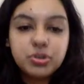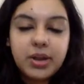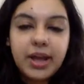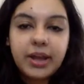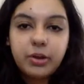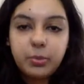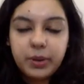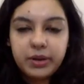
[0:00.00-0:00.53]

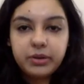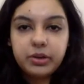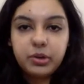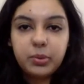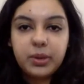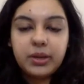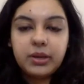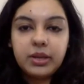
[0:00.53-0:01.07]
July
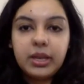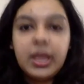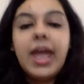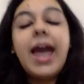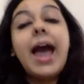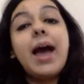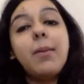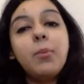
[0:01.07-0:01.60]
2020.
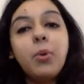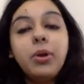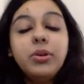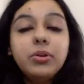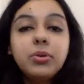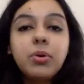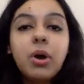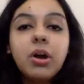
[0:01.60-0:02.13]
I'm going
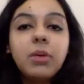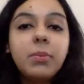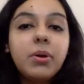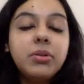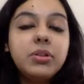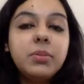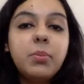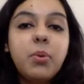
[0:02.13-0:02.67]
to talk
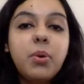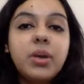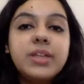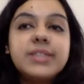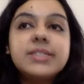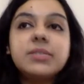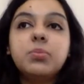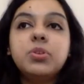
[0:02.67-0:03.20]
about the
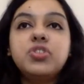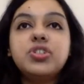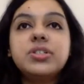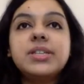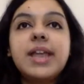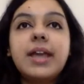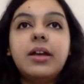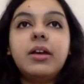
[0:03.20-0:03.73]
points which
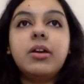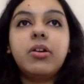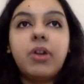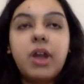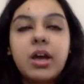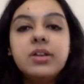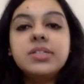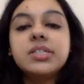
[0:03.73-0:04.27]
is like a
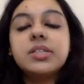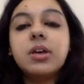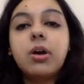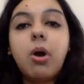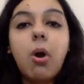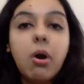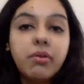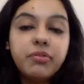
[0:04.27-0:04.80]
crux
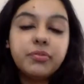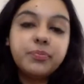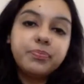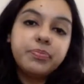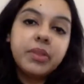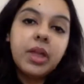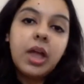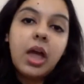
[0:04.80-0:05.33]
of
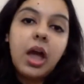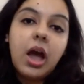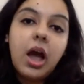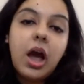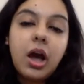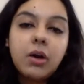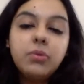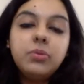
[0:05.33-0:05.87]

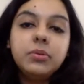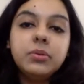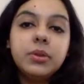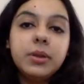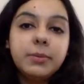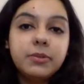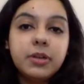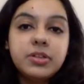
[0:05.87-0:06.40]
how
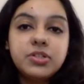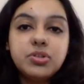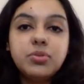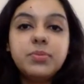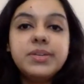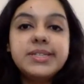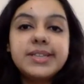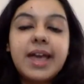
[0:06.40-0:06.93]
the
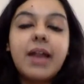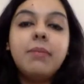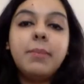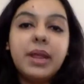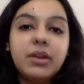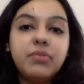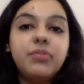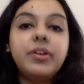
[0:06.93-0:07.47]
consumers can
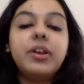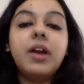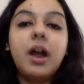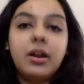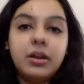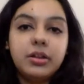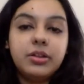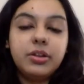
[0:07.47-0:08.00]
benefit
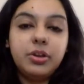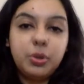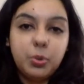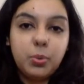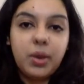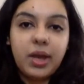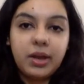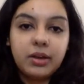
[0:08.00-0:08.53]
under the new
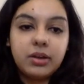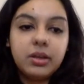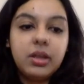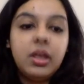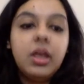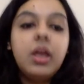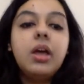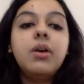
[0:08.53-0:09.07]
Act.
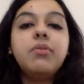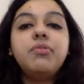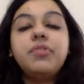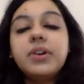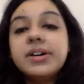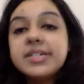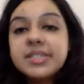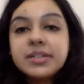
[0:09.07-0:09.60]

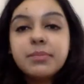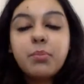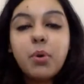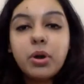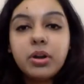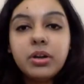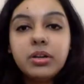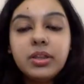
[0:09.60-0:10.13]
First
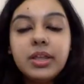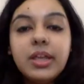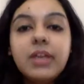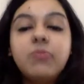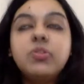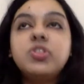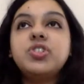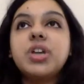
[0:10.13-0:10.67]
important
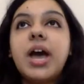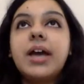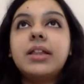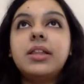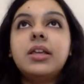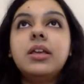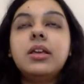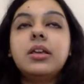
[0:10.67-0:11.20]
thing, which I
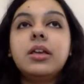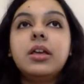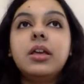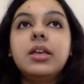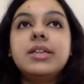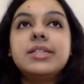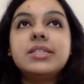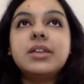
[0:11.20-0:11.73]
think
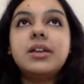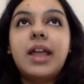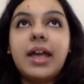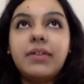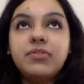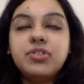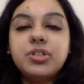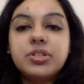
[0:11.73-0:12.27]
is a
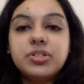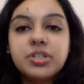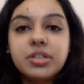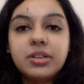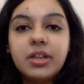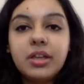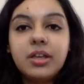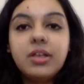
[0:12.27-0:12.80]

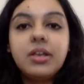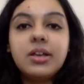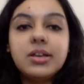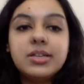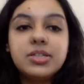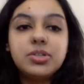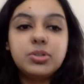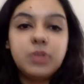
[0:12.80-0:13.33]
life-changing thing,
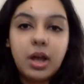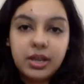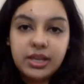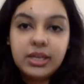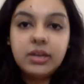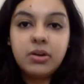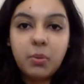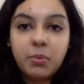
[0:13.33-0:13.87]
is
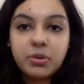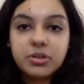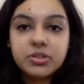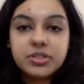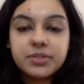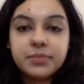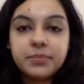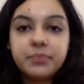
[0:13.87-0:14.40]

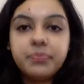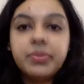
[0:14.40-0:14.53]
e-commerce.